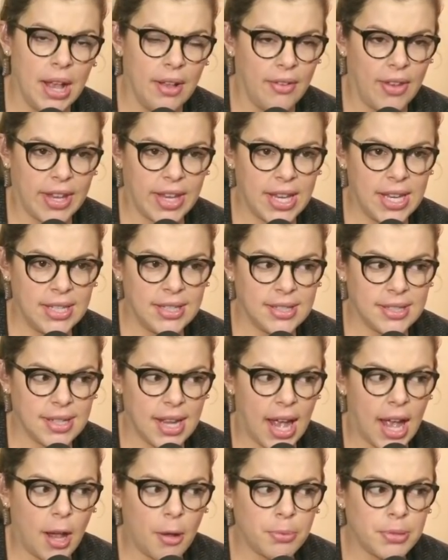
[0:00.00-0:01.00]
Like, he's
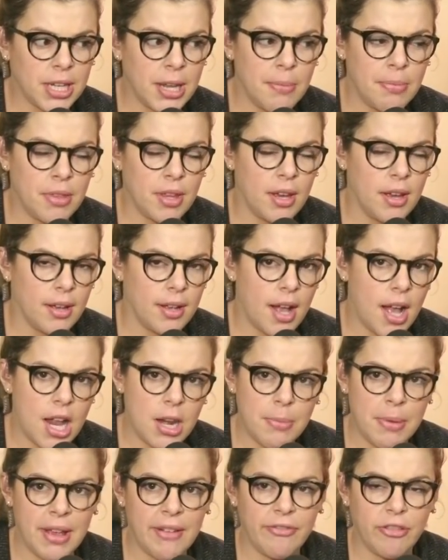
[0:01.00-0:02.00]
helped keep the
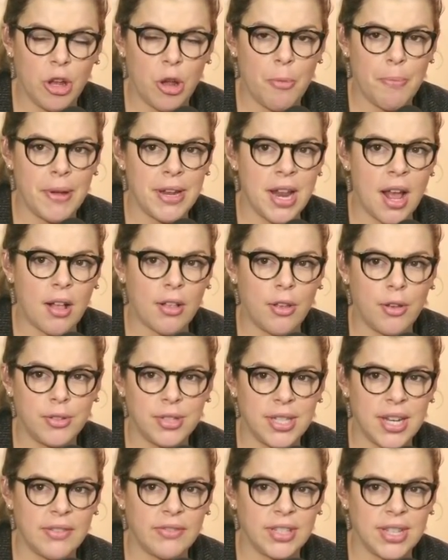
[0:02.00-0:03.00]
economy afloat by not
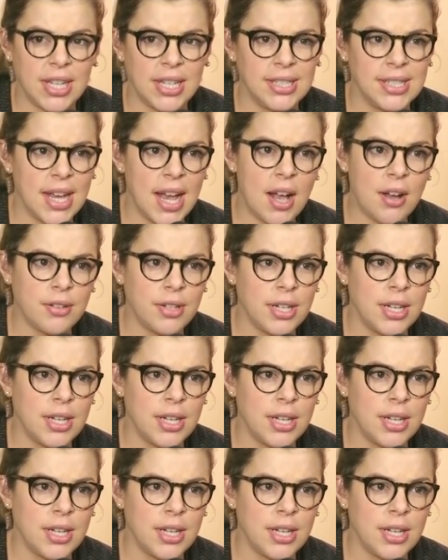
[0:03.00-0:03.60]
closing everything down,